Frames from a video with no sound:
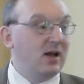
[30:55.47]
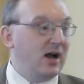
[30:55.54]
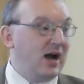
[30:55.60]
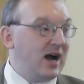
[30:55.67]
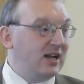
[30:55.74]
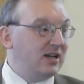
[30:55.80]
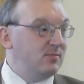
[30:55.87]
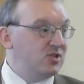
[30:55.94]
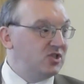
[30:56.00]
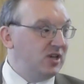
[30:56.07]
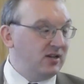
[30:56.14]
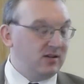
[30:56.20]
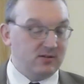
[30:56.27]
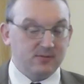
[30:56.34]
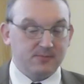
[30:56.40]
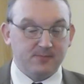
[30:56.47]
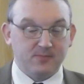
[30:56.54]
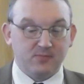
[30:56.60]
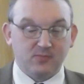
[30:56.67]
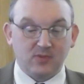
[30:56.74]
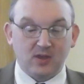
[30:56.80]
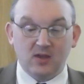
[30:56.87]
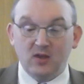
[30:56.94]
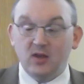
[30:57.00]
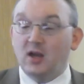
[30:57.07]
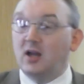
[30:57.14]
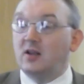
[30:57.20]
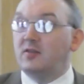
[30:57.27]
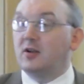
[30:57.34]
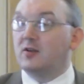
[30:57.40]
Adam sinned,
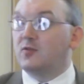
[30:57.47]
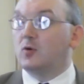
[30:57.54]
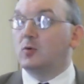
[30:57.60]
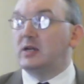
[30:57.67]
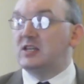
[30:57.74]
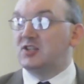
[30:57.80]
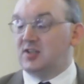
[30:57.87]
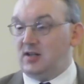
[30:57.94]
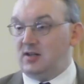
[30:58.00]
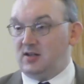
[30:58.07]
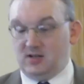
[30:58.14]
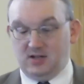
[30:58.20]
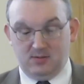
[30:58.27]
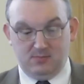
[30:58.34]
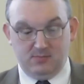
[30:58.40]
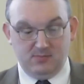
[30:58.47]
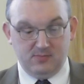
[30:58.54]
and therefore we sinned in him.